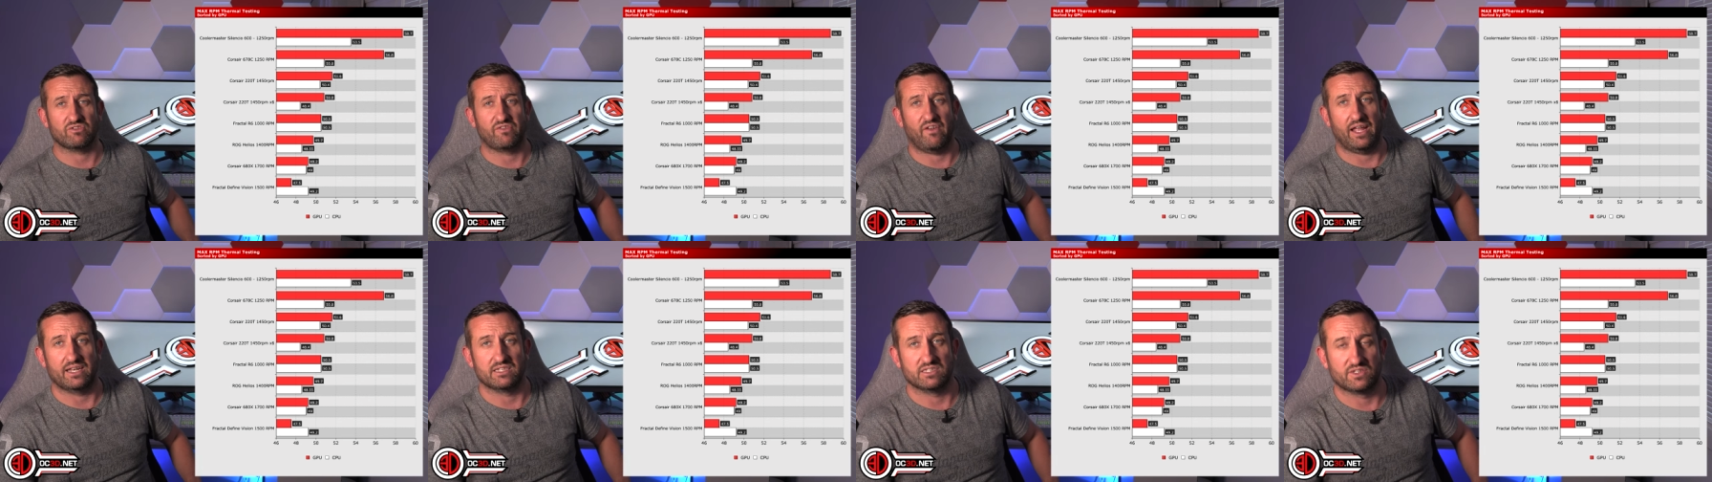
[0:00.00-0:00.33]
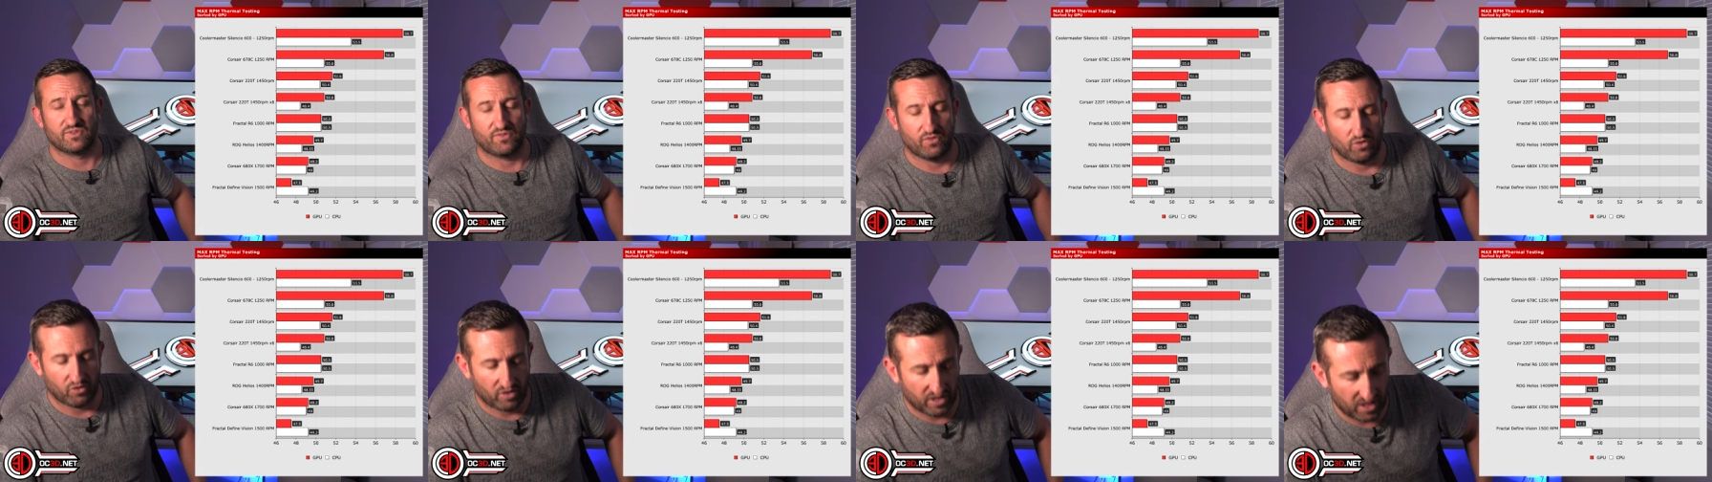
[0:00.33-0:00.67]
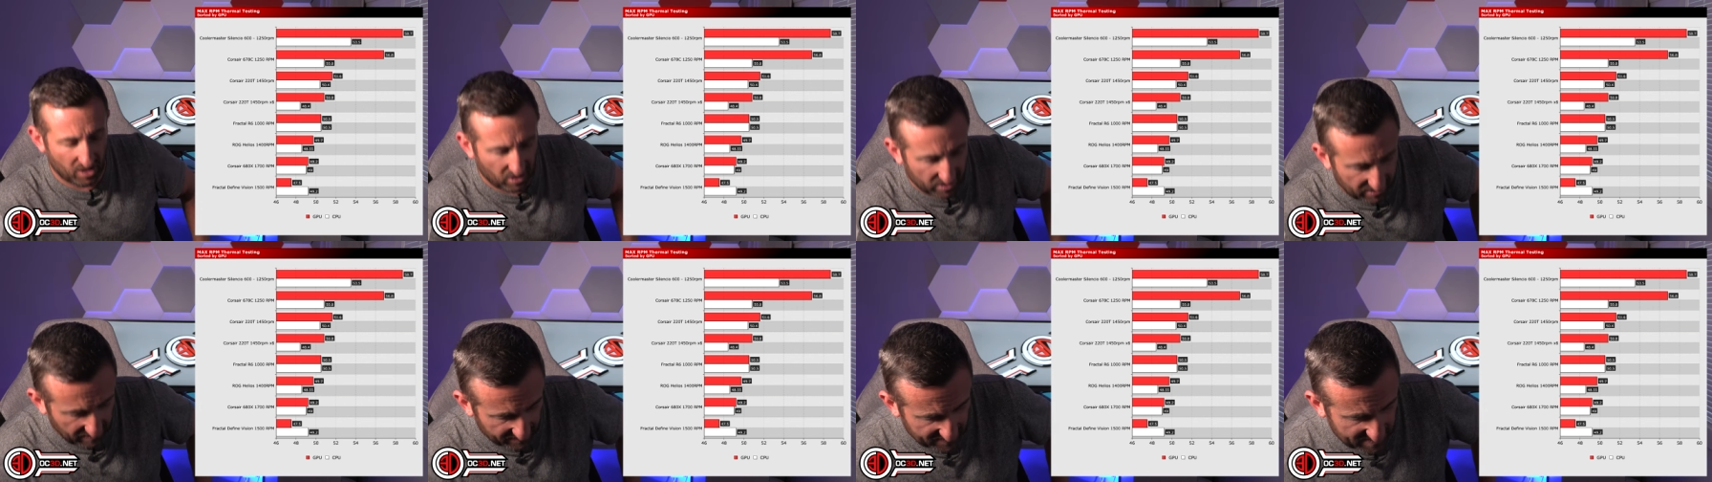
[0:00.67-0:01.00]
fans for it?
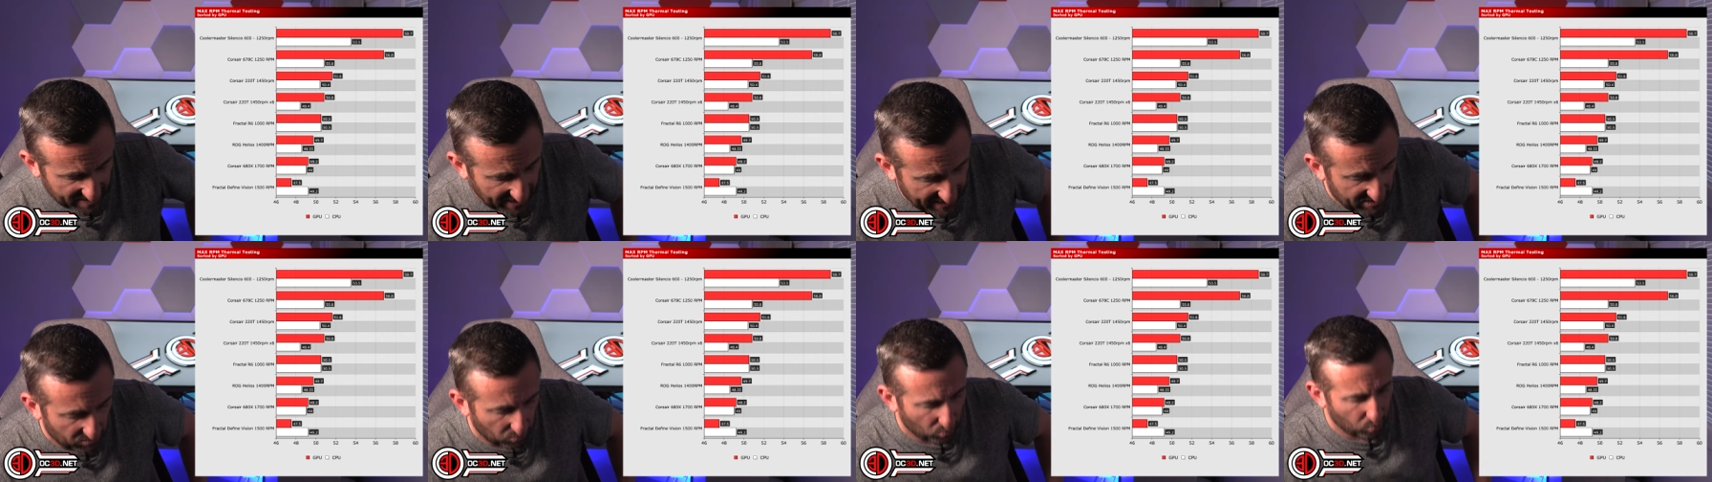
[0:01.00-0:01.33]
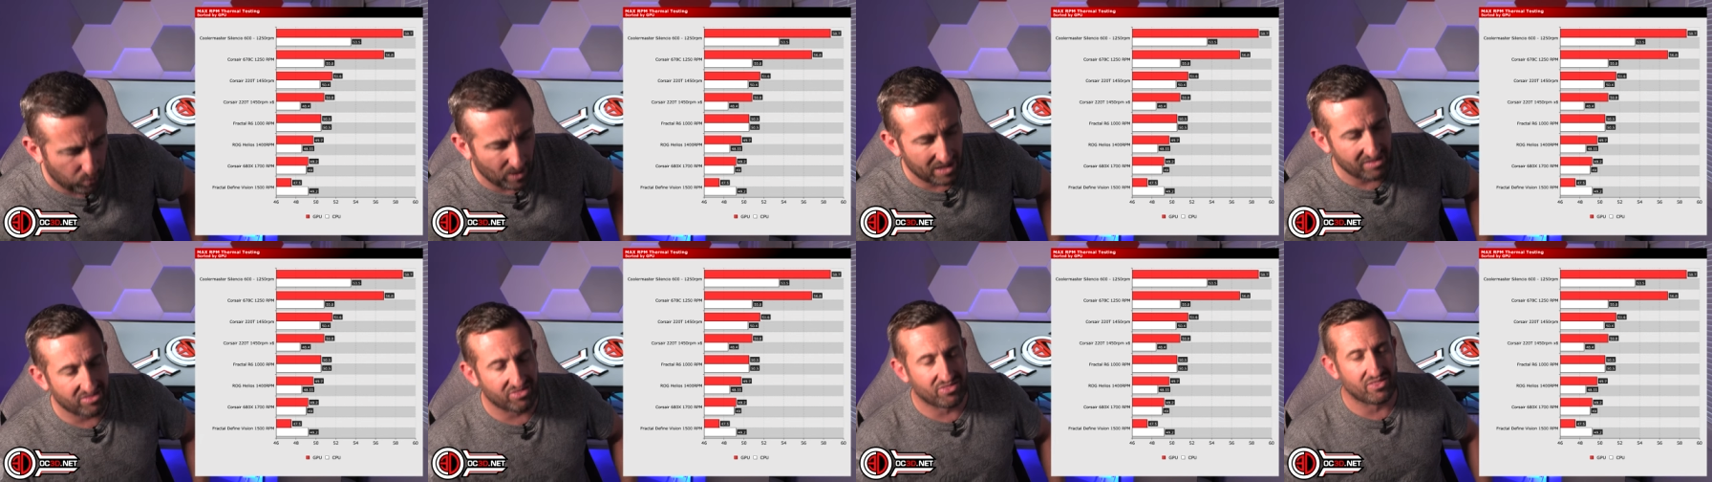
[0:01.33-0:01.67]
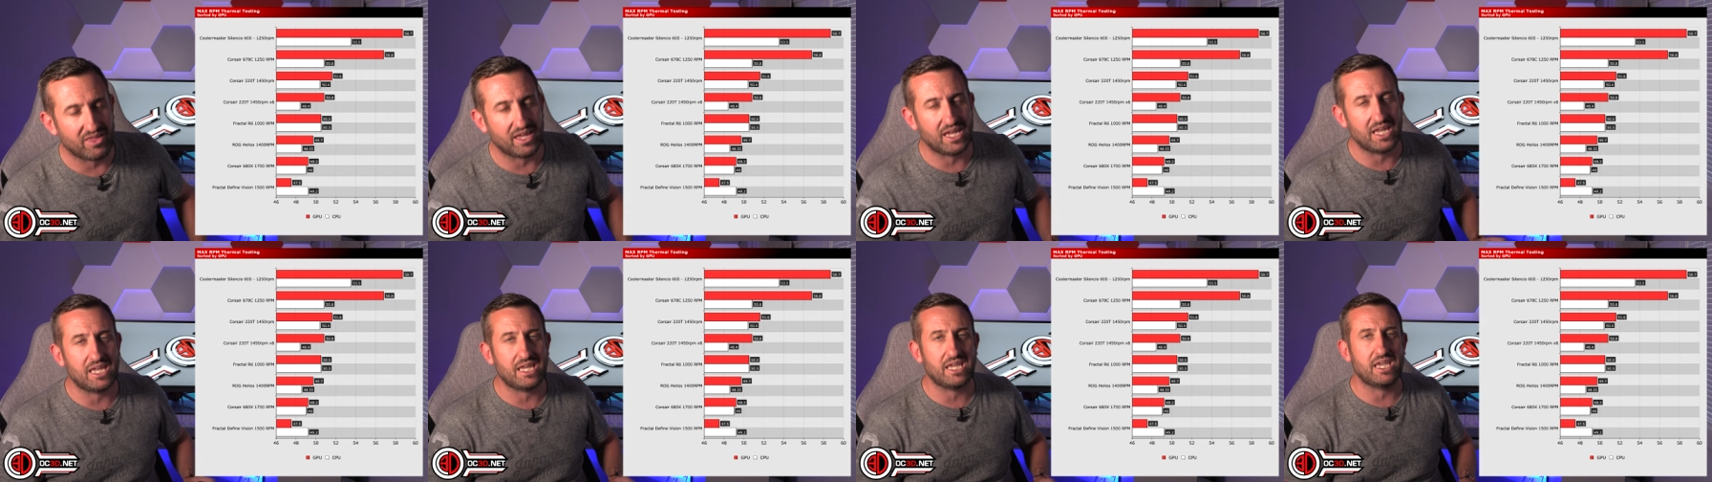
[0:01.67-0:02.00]
Like I said, with
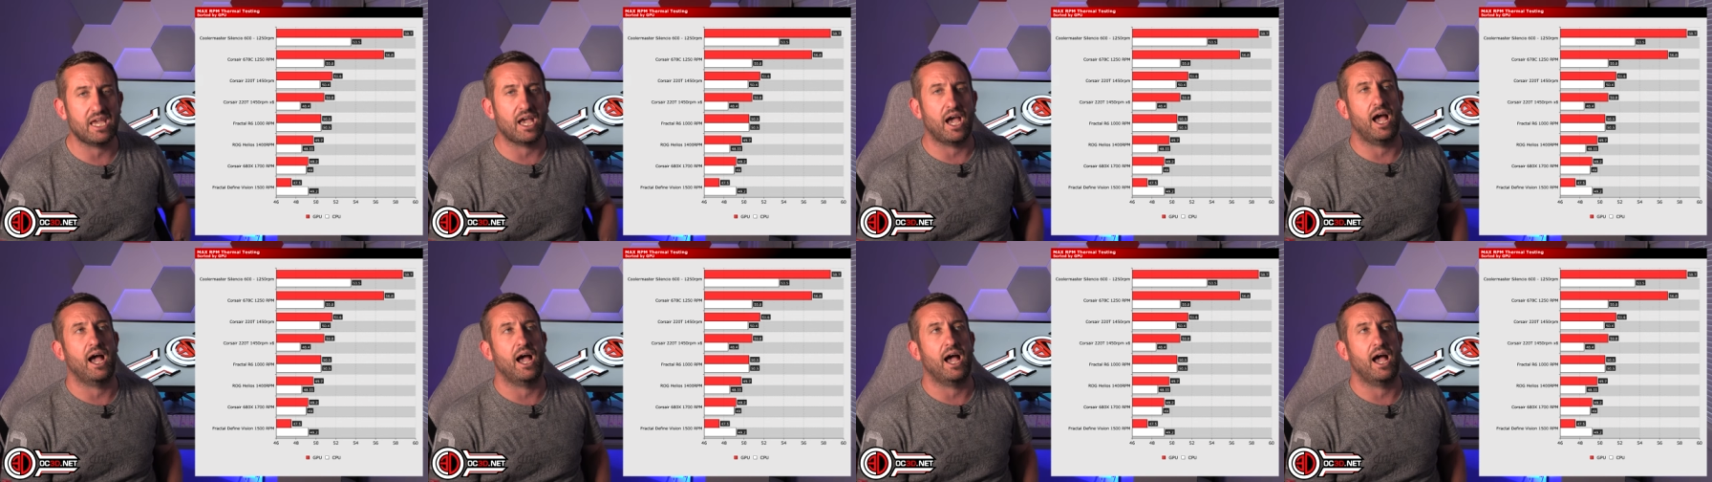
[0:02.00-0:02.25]
the